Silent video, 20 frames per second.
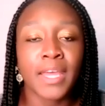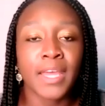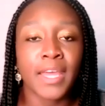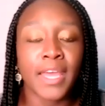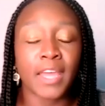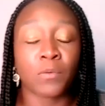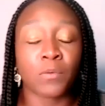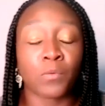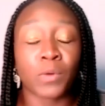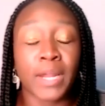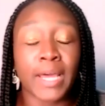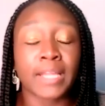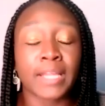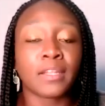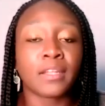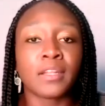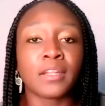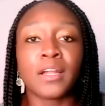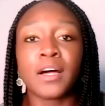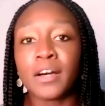And what I
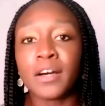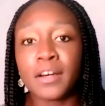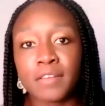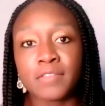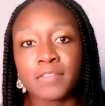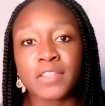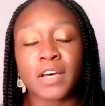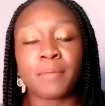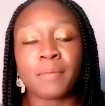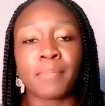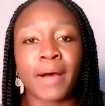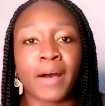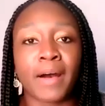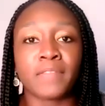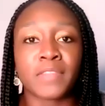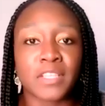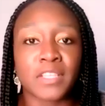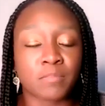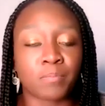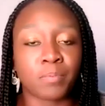loved about
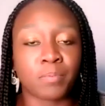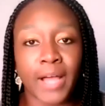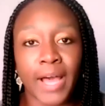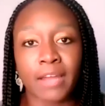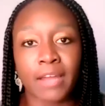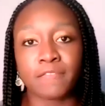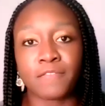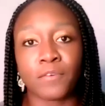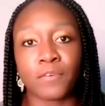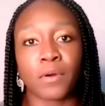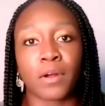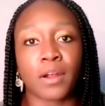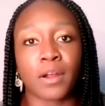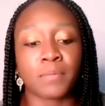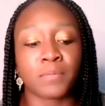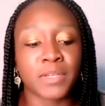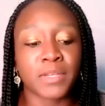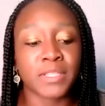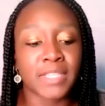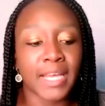this platform
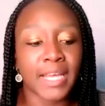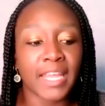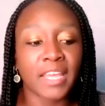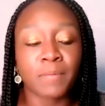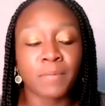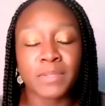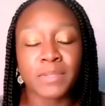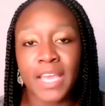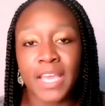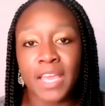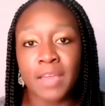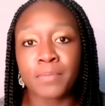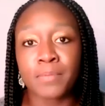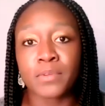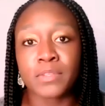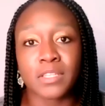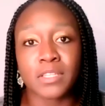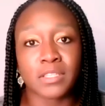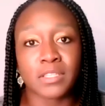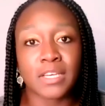was that it was able
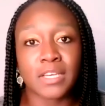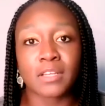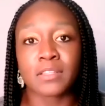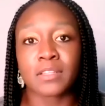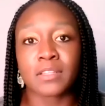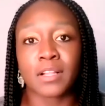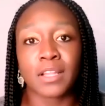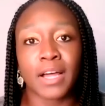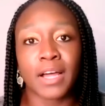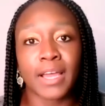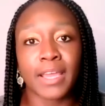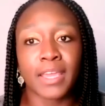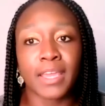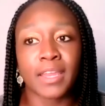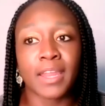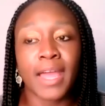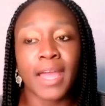to tell the client